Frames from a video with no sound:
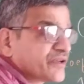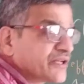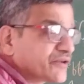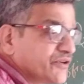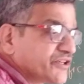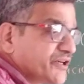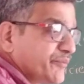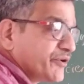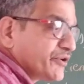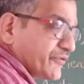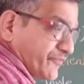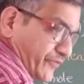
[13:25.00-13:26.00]
Calculate the
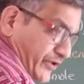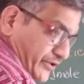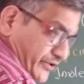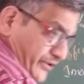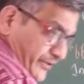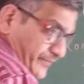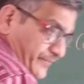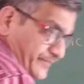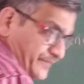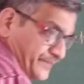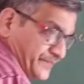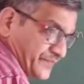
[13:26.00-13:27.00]
amount of water
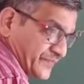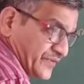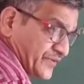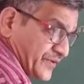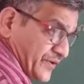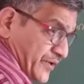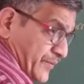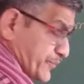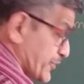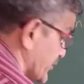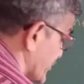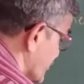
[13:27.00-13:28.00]

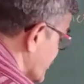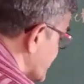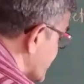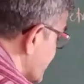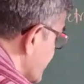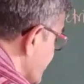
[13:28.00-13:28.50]
produced